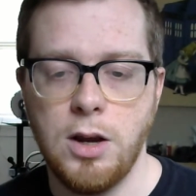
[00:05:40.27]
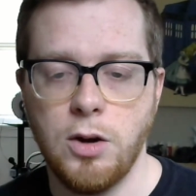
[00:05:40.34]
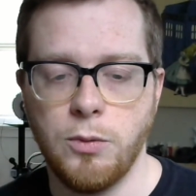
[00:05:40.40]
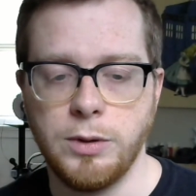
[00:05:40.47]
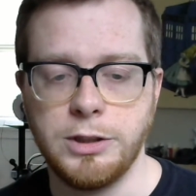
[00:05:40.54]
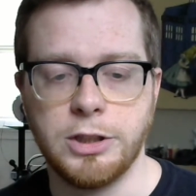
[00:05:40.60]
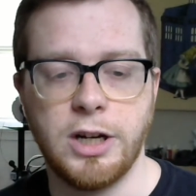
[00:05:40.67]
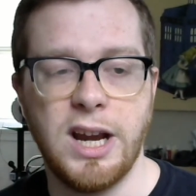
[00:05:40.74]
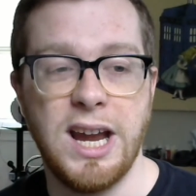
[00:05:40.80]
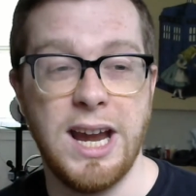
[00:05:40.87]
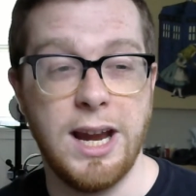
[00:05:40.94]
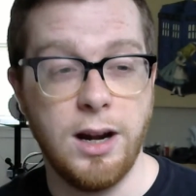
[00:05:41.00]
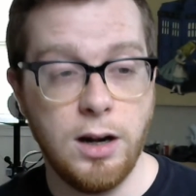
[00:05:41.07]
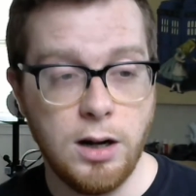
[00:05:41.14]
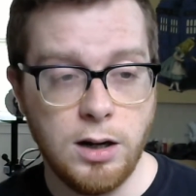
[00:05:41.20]
When your
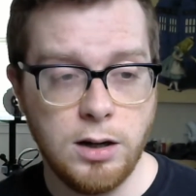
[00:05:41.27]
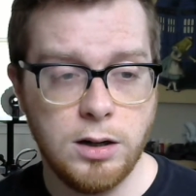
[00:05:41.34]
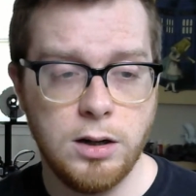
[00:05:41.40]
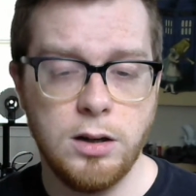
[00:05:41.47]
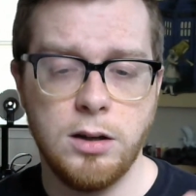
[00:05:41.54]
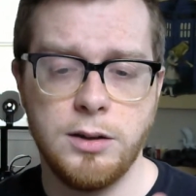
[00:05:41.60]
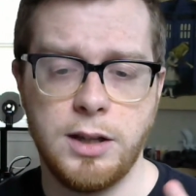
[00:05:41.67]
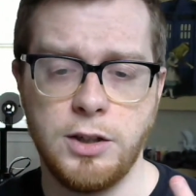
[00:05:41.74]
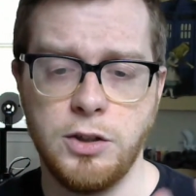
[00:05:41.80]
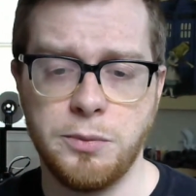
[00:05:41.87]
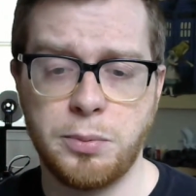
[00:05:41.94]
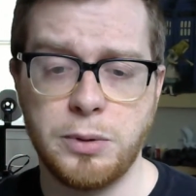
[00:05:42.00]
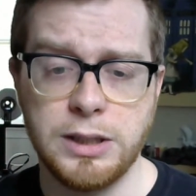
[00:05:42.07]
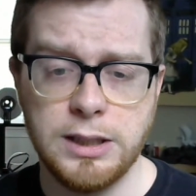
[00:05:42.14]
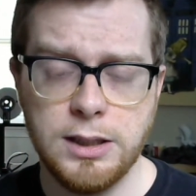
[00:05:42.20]
air that you
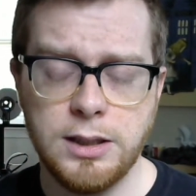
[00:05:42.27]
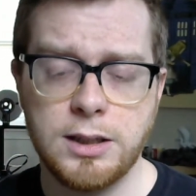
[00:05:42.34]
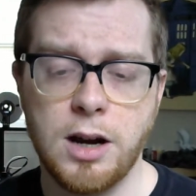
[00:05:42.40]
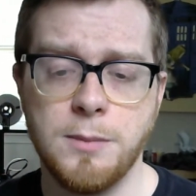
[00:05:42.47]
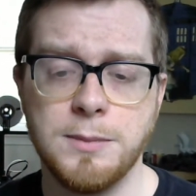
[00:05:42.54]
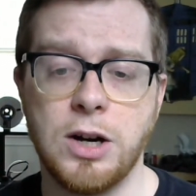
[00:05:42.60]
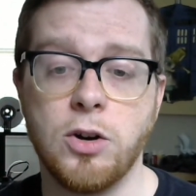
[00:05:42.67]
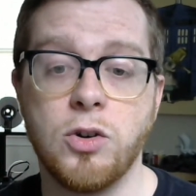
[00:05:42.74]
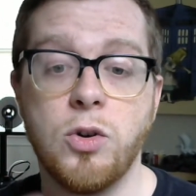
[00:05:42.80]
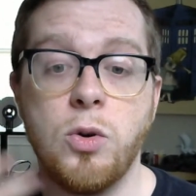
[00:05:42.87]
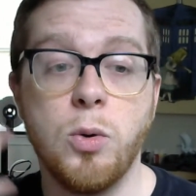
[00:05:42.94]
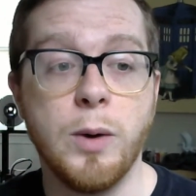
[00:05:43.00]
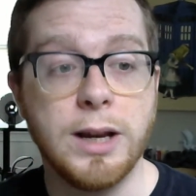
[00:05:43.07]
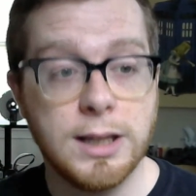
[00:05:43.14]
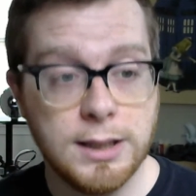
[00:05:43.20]
breathe comes out
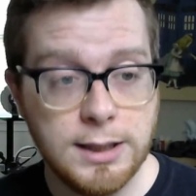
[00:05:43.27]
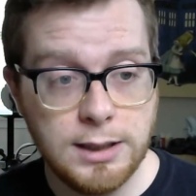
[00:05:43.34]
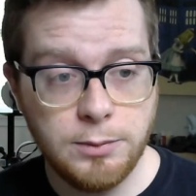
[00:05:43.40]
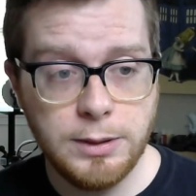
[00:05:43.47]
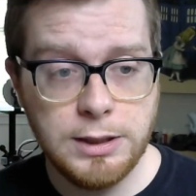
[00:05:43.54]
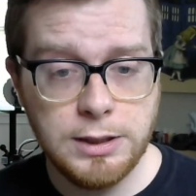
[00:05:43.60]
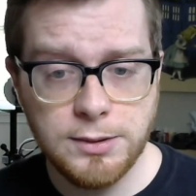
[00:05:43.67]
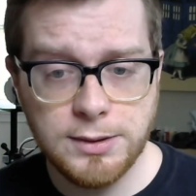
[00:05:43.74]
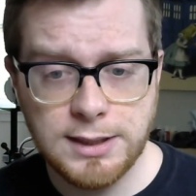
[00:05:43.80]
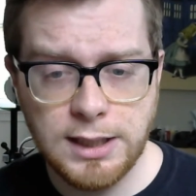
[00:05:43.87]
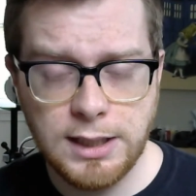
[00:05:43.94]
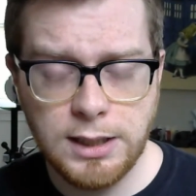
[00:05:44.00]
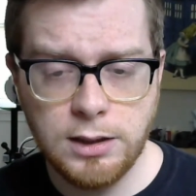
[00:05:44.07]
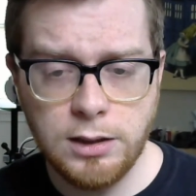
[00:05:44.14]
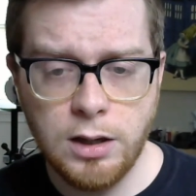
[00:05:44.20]
quickly when you
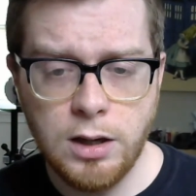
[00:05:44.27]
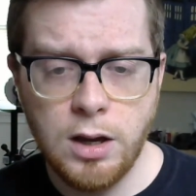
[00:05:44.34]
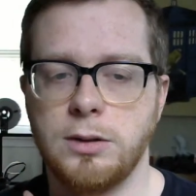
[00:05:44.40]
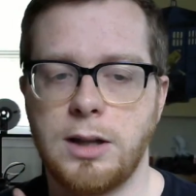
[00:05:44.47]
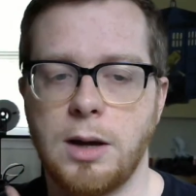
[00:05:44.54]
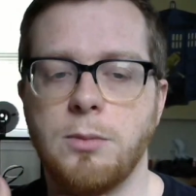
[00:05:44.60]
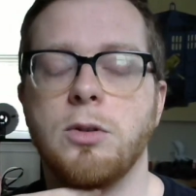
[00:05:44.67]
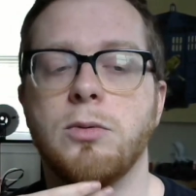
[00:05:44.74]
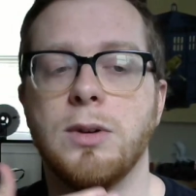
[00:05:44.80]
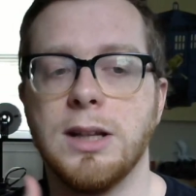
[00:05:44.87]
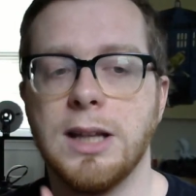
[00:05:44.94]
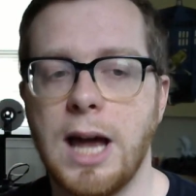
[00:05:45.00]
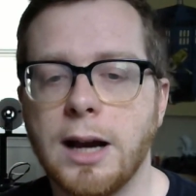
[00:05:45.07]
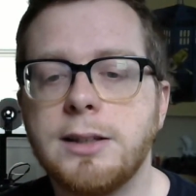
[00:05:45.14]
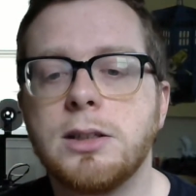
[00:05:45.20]
sing. That will
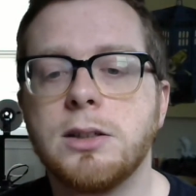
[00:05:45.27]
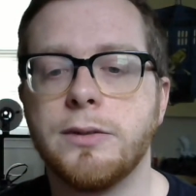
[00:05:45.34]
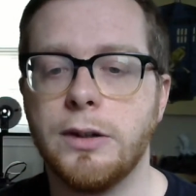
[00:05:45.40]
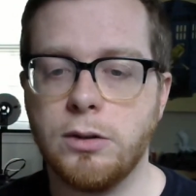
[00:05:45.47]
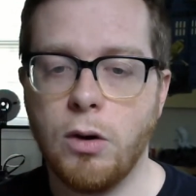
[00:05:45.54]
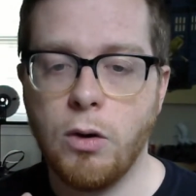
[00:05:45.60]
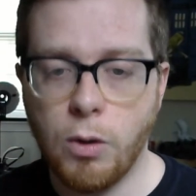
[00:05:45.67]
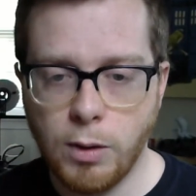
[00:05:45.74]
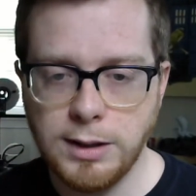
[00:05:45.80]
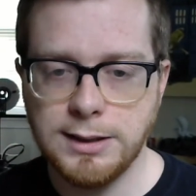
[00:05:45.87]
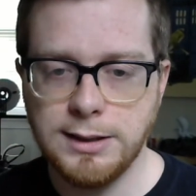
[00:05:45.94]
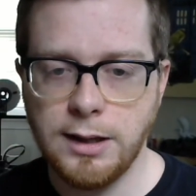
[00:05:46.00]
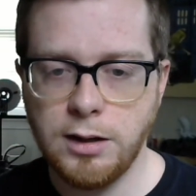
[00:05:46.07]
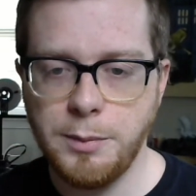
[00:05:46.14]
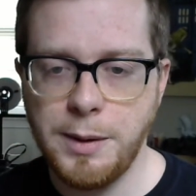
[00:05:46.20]
relax your vocal cords a
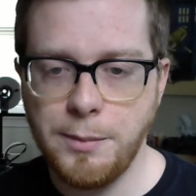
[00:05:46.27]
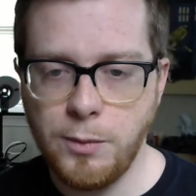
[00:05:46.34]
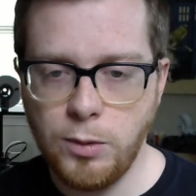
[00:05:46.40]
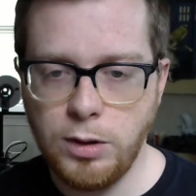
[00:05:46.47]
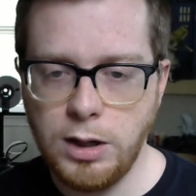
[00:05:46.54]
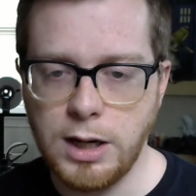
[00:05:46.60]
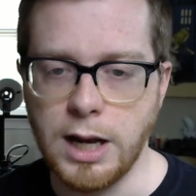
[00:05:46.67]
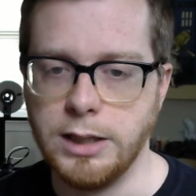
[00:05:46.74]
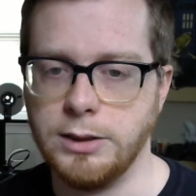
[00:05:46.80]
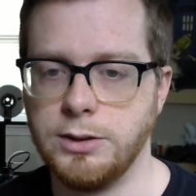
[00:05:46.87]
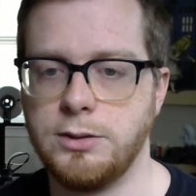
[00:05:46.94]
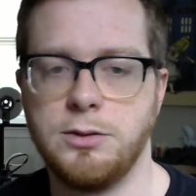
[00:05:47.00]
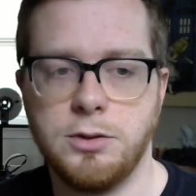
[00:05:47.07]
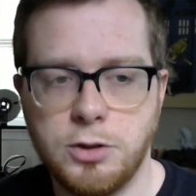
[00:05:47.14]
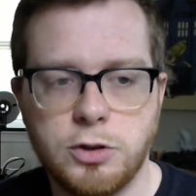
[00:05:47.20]
little bit more, and
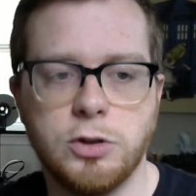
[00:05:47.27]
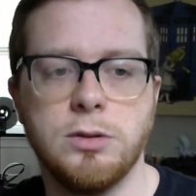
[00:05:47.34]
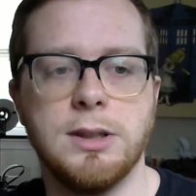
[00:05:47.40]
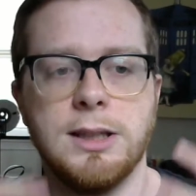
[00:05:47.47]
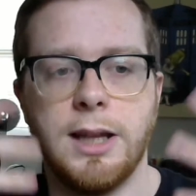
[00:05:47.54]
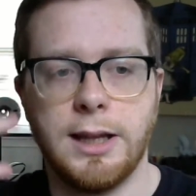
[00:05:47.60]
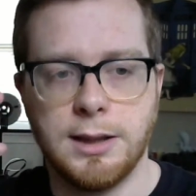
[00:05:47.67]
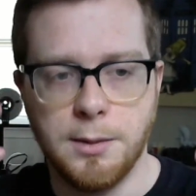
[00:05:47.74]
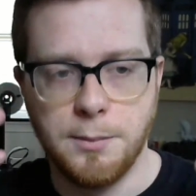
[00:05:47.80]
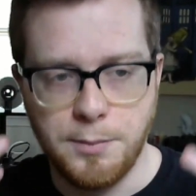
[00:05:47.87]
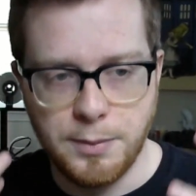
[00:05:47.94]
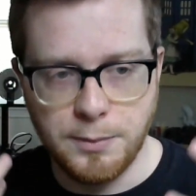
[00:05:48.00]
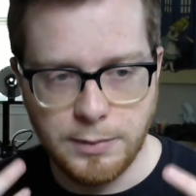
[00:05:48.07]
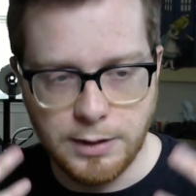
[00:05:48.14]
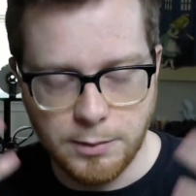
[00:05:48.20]
truly, like the
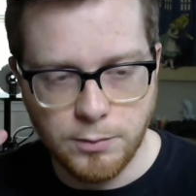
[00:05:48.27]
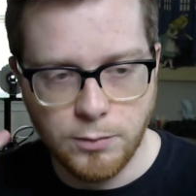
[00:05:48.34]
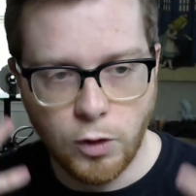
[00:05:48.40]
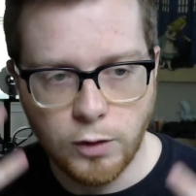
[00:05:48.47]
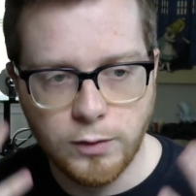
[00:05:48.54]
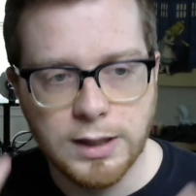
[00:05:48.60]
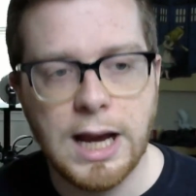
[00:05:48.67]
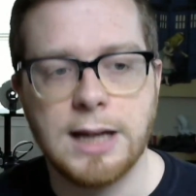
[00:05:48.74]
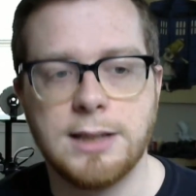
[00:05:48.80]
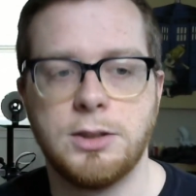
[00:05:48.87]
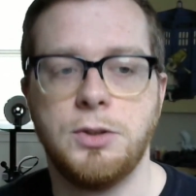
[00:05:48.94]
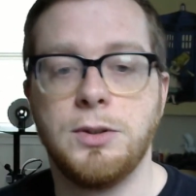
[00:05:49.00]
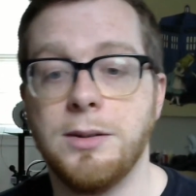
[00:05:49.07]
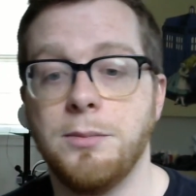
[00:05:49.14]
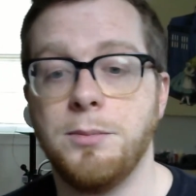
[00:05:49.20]
the more relaxed
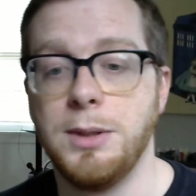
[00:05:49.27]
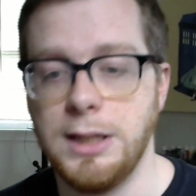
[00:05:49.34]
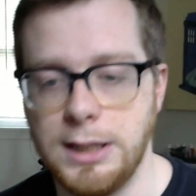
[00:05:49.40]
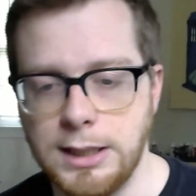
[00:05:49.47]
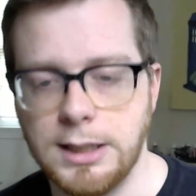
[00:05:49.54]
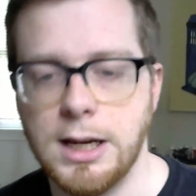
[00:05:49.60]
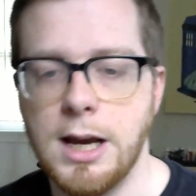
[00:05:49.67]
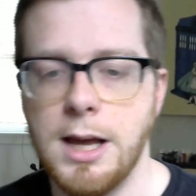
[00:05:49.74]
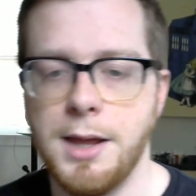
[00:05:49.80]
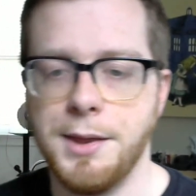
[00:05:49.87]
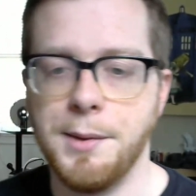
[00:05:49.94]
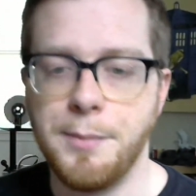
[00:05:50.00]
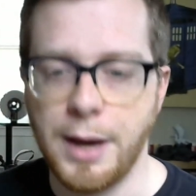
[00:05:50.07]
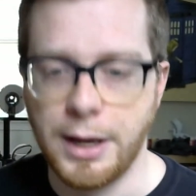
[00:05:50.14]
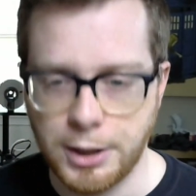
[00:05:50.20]
you can be,
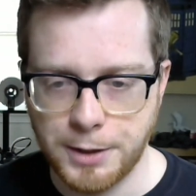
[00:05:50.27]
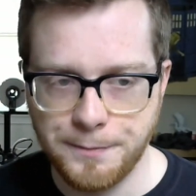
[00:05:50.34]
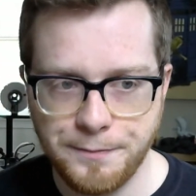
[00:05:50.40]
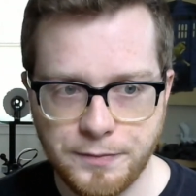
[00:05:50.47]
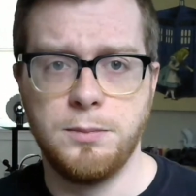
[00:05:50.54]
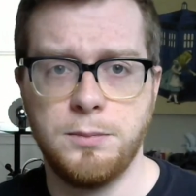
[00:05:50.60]
the better.